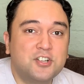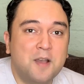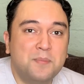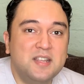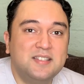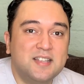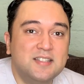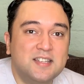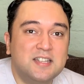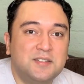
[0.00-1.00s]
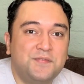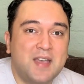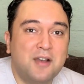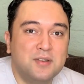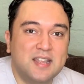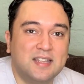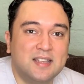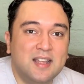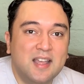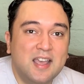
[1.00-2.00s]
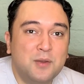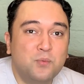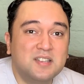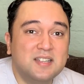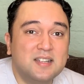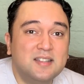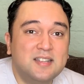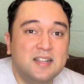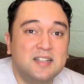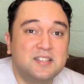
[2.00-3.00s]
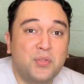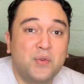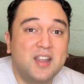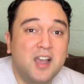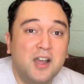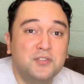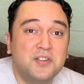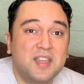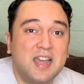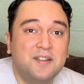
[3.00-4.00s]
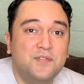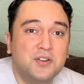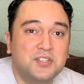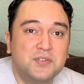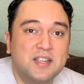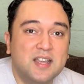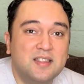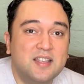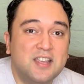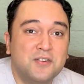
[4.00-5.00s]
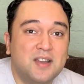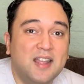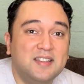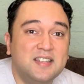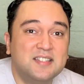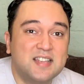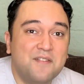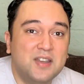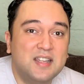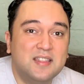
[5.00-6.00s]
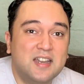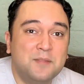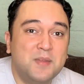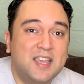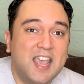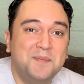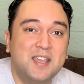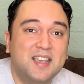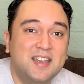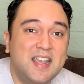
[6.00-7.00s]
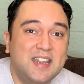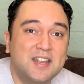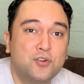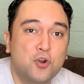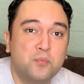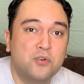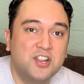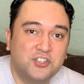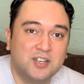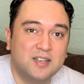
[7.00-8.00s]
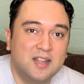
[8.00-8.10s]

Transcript: company since its founding, and it wasn't until its 300th anniversary in the year 1970 that it became a Canadian corporation.